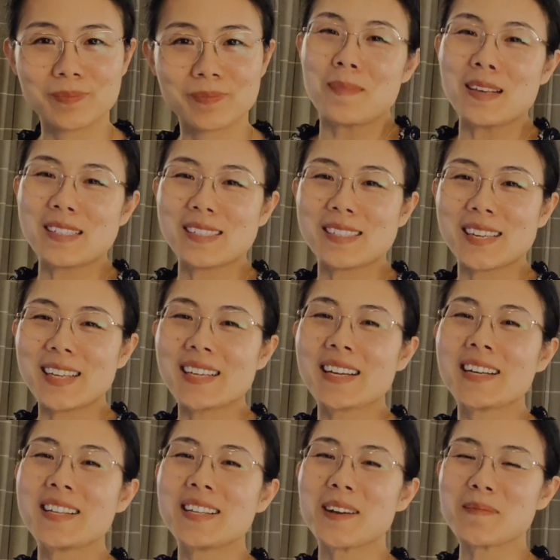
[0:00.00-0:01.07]

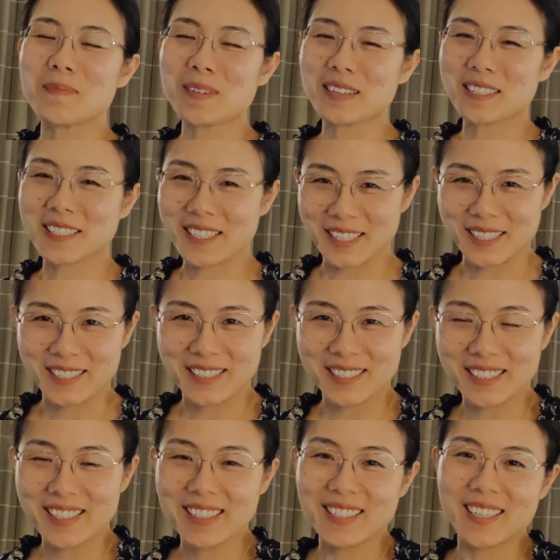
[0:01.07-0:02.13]
Mistake number
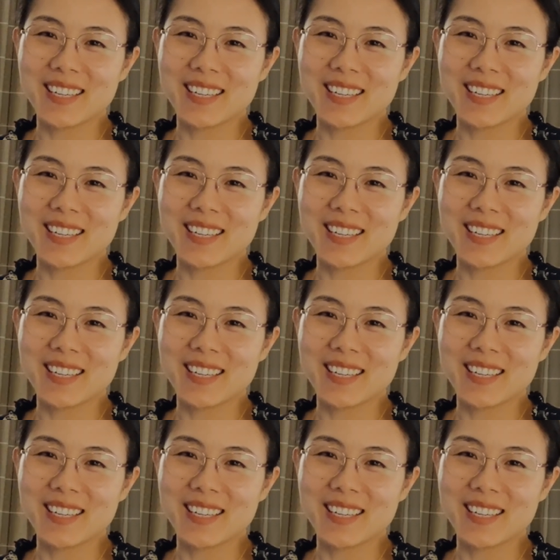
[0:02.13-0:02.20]
6.